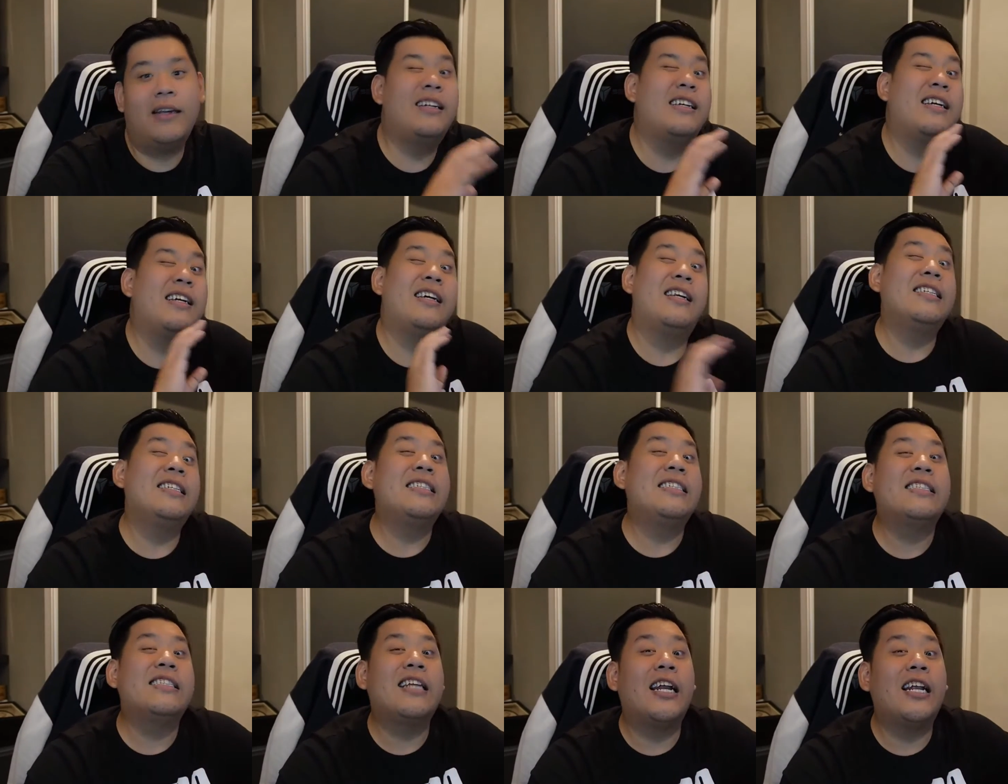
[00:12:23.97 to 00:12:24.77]
kind of
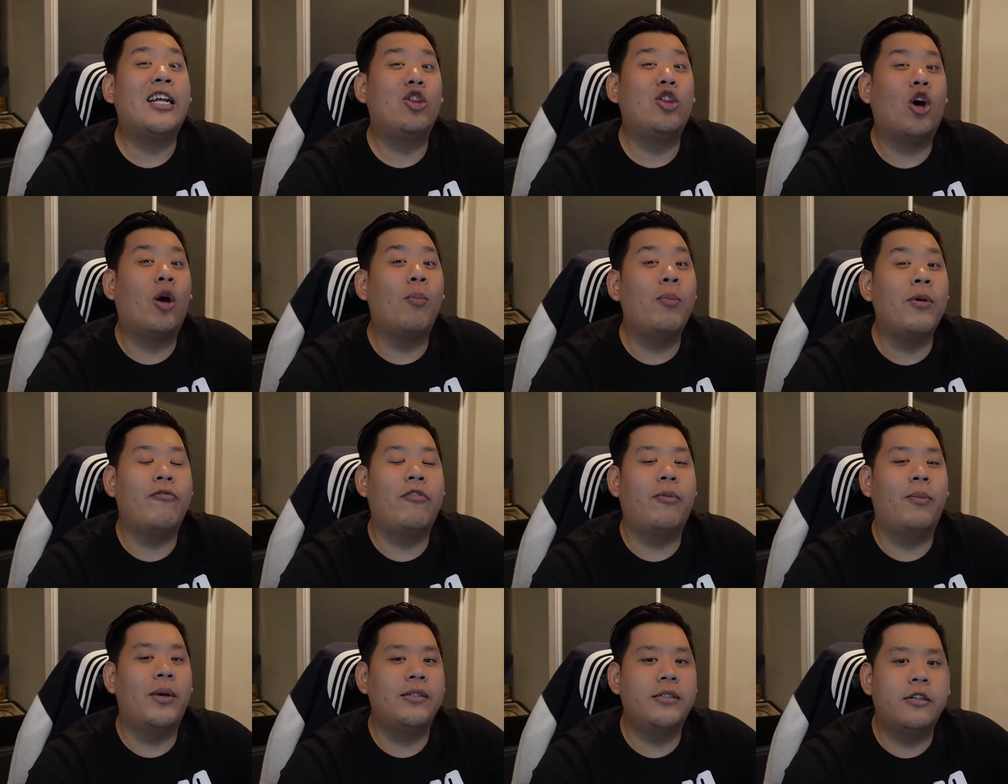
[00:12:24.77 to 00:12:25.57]
study topic for
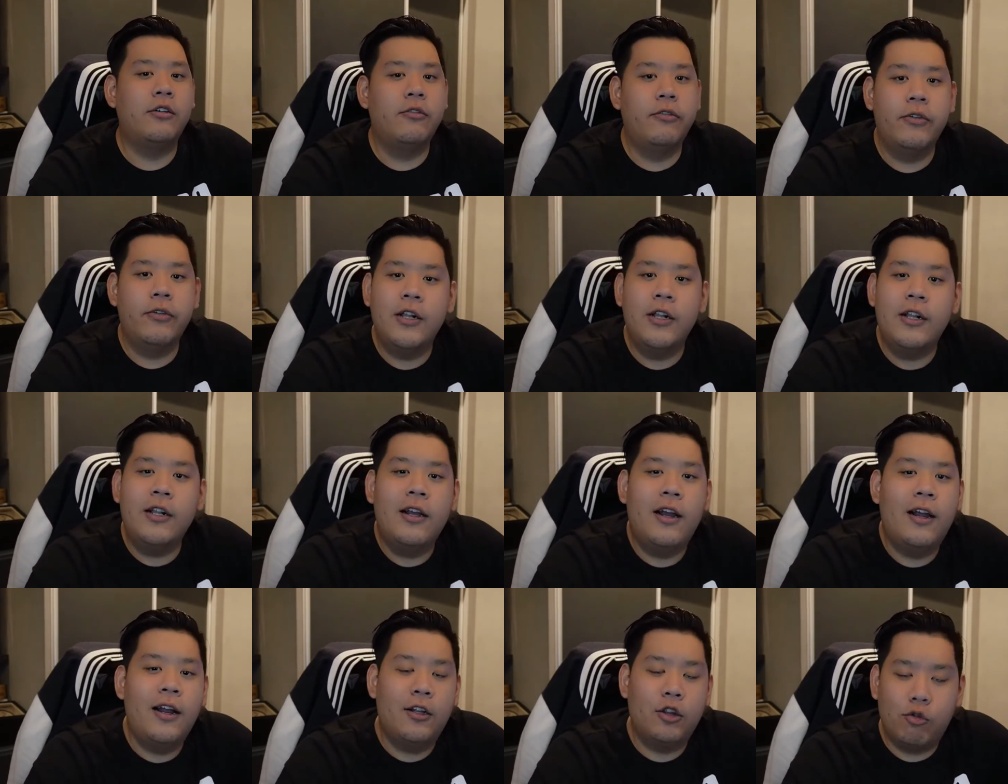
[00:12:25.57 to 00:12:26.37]
myself. I
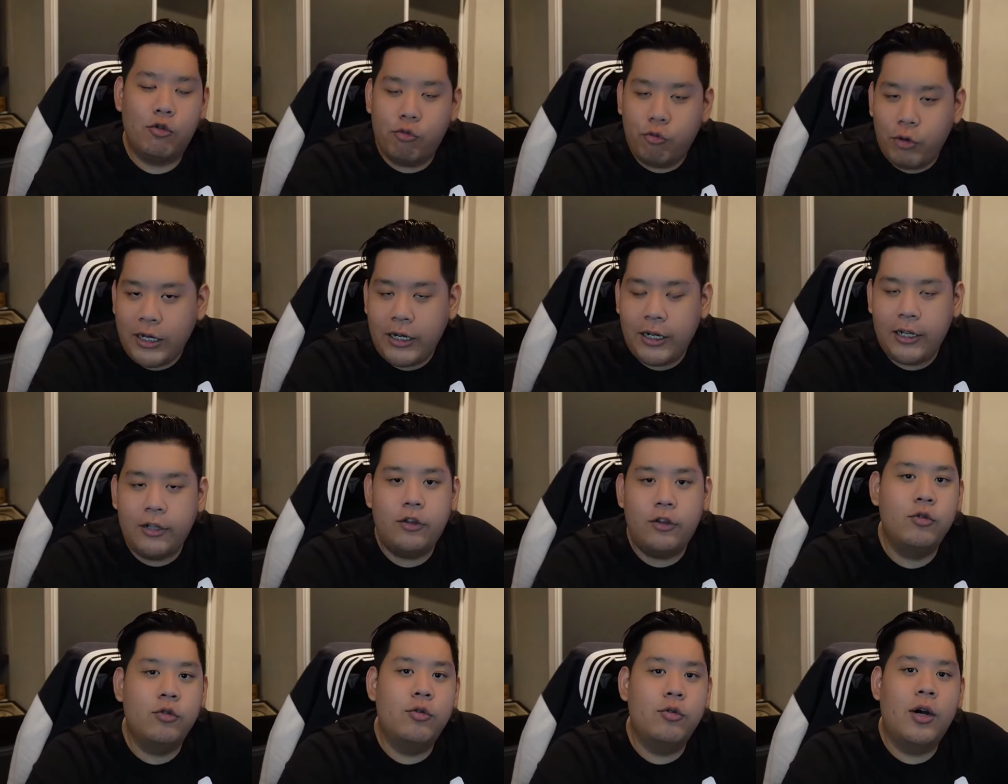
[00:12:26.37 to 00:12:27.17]
like to read
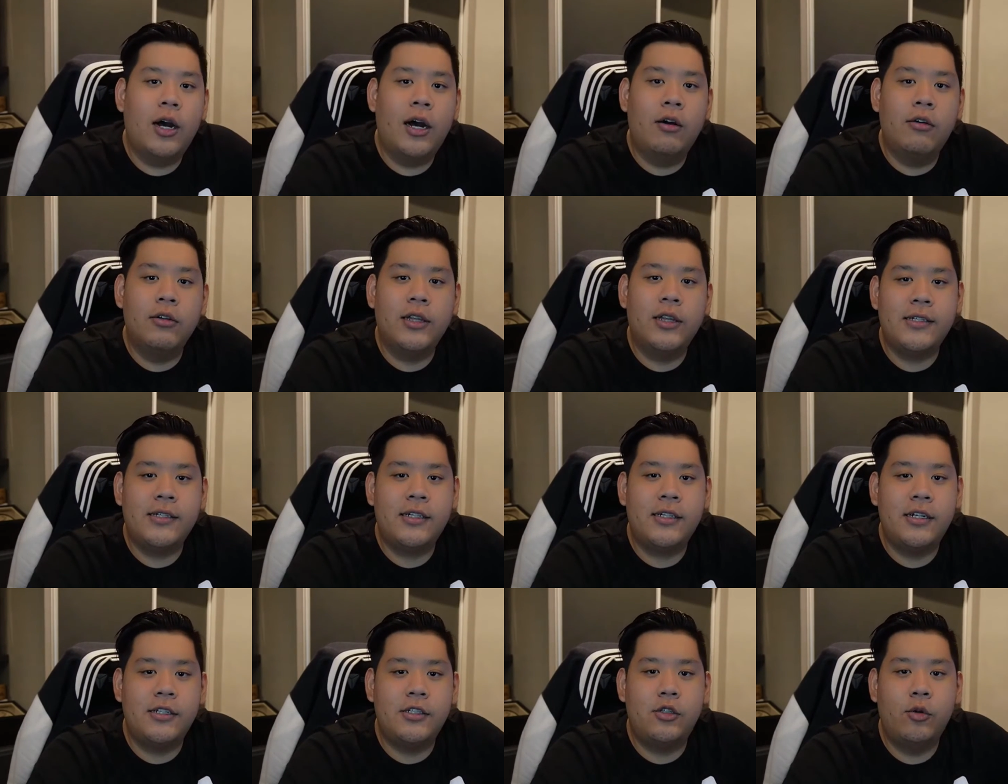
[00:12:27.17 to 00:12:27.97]
into how Tesla
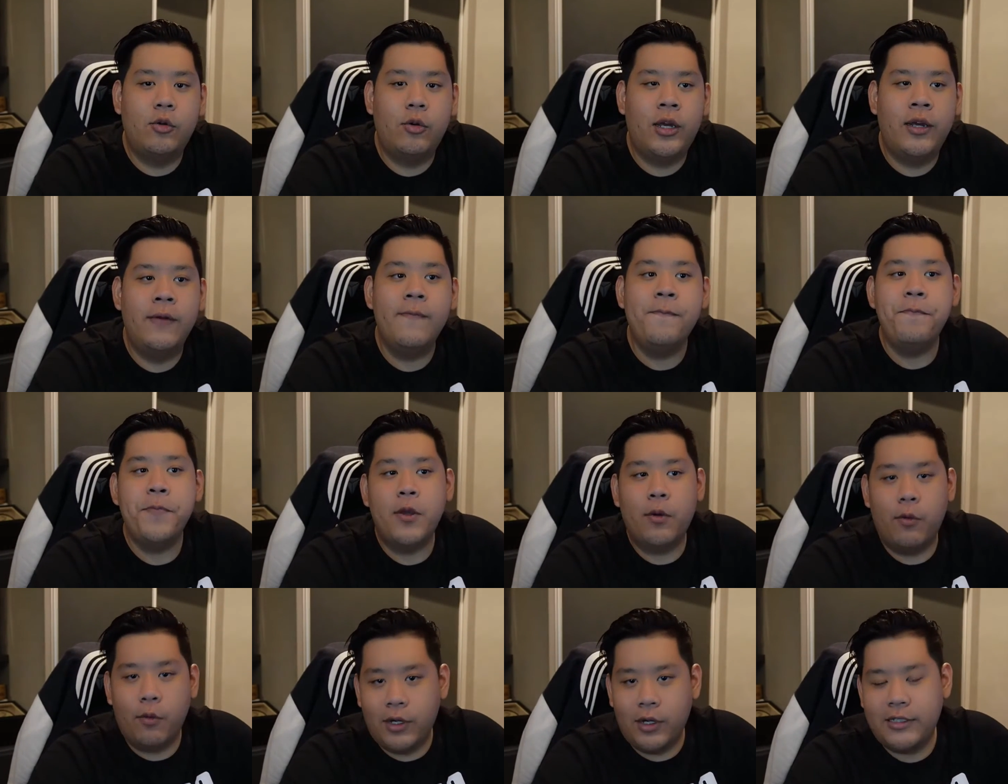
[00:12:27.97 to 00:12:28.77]
is doing,
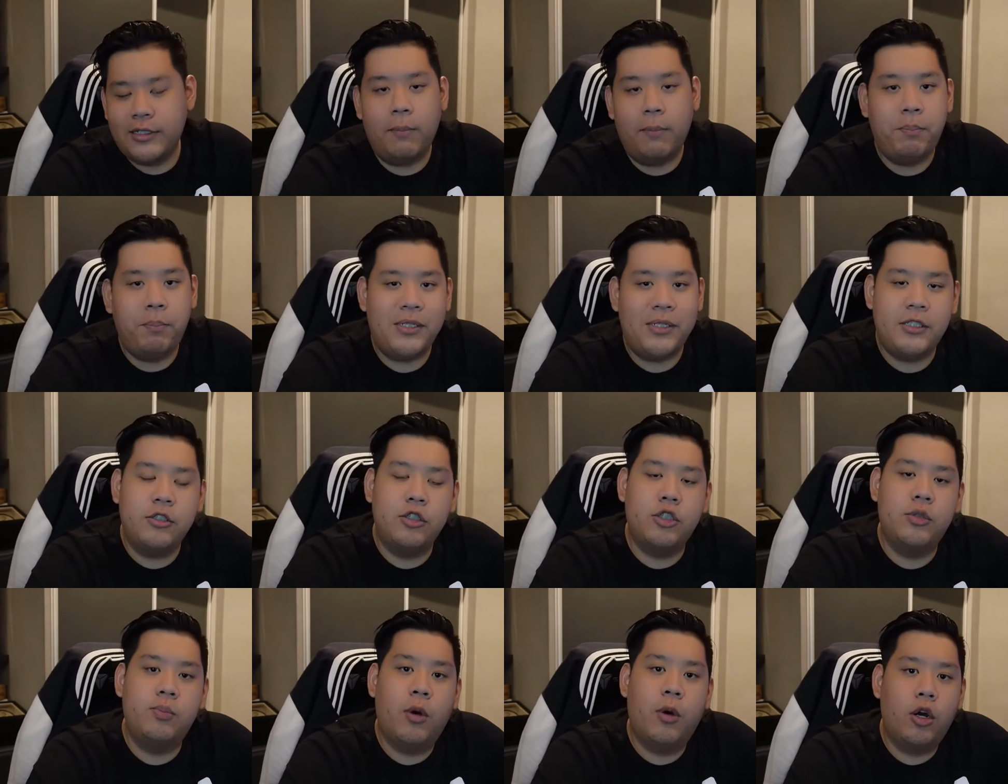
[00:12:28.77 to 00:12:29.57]
what's their business
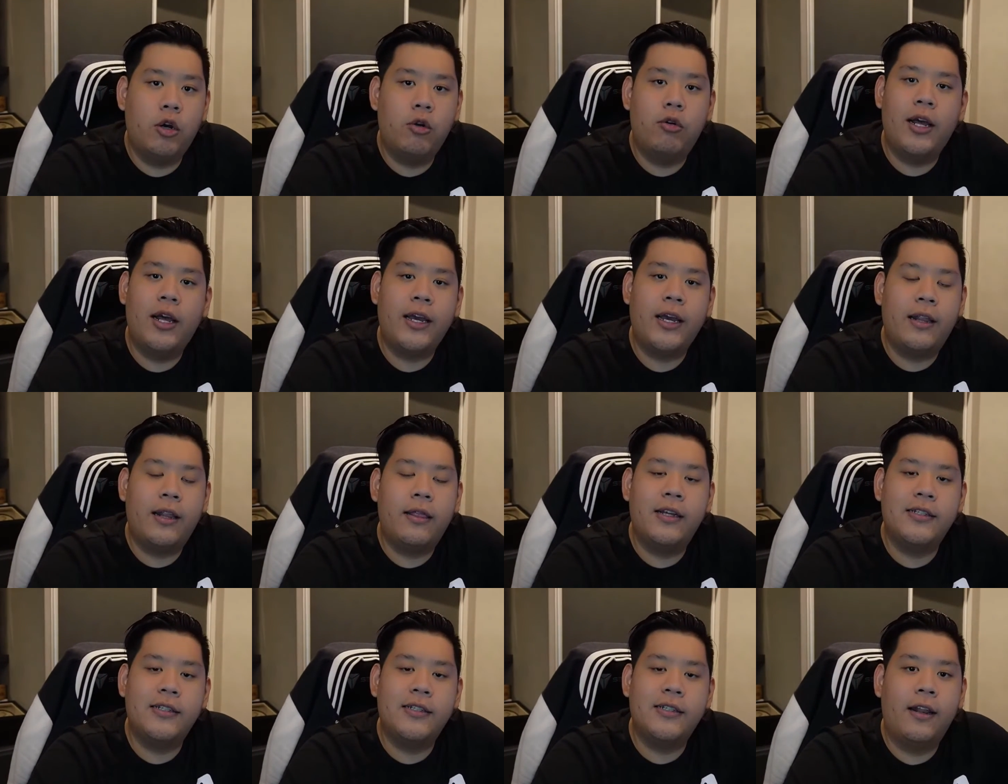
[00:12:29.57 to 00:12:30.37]
model like, and things
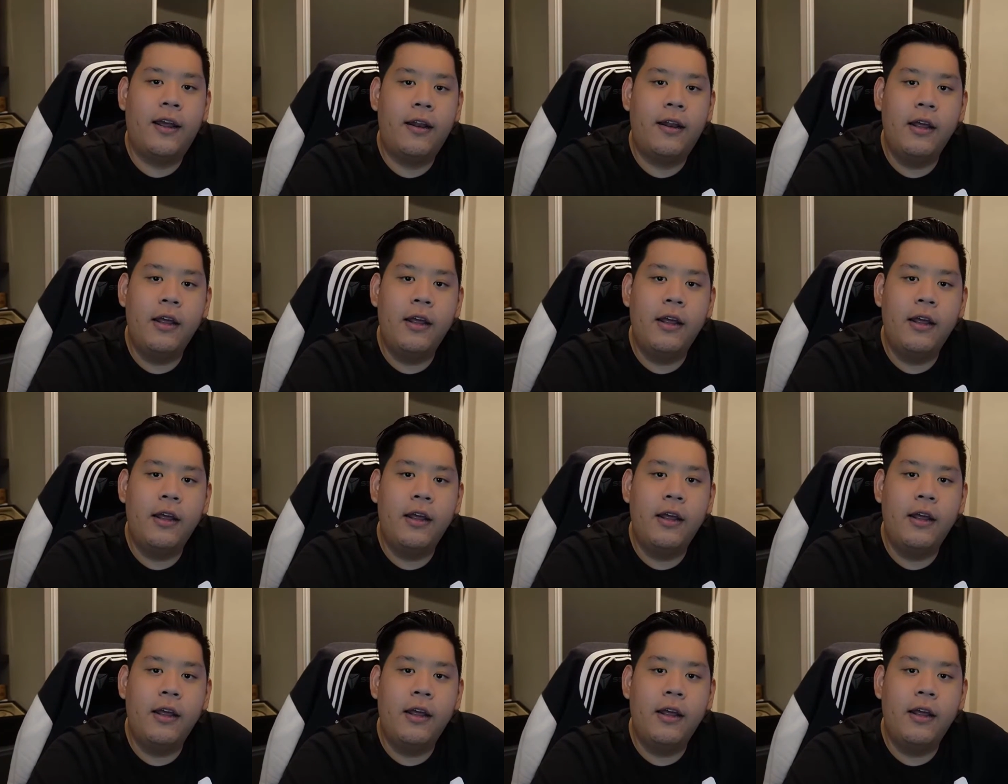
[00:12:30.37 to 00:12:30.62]
like that.